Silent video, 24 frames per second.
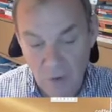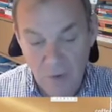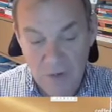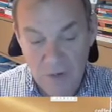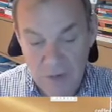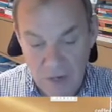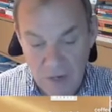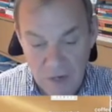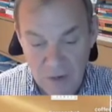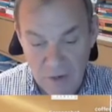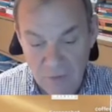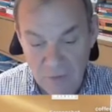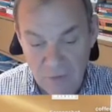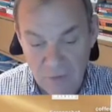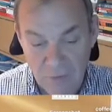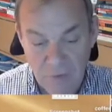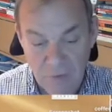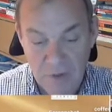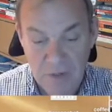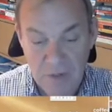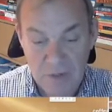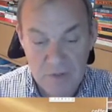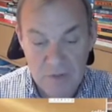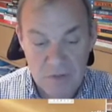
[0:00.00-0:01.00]
enough
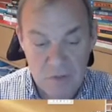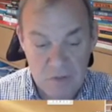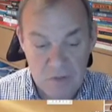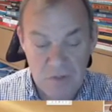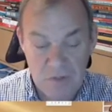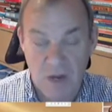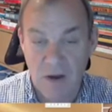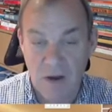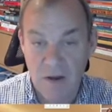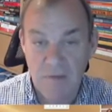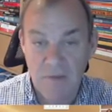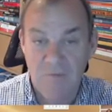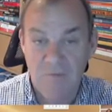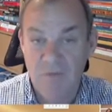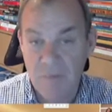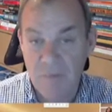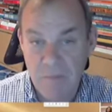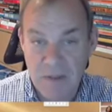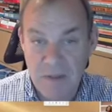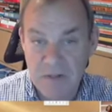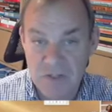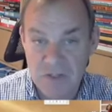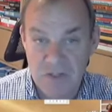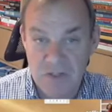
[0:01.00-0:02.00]
to die of
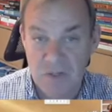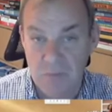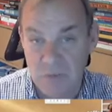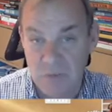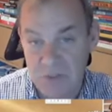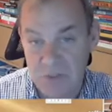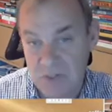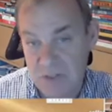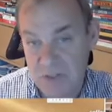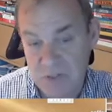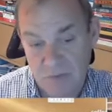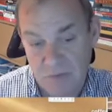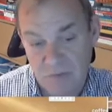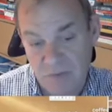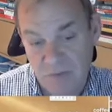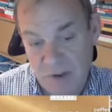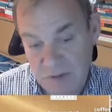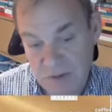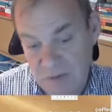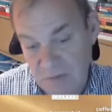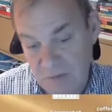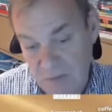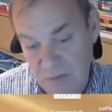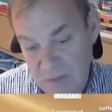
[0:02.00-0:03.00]
dementia, which is
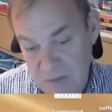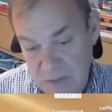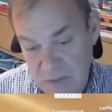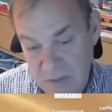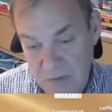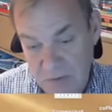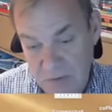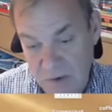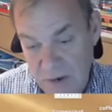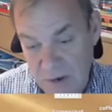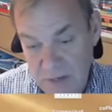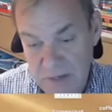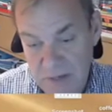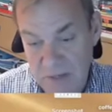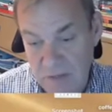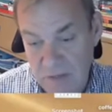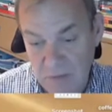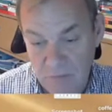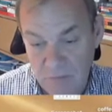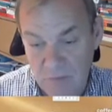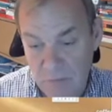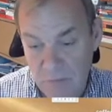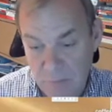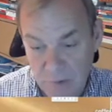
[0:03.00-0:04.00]
effectively a degrading
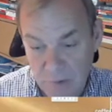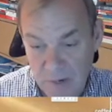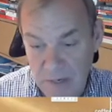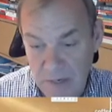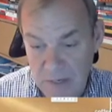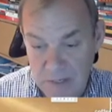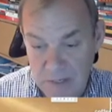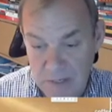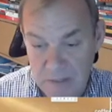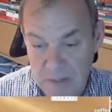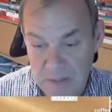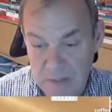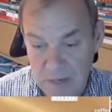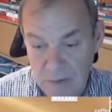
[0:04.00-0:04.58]
of the brain. Now,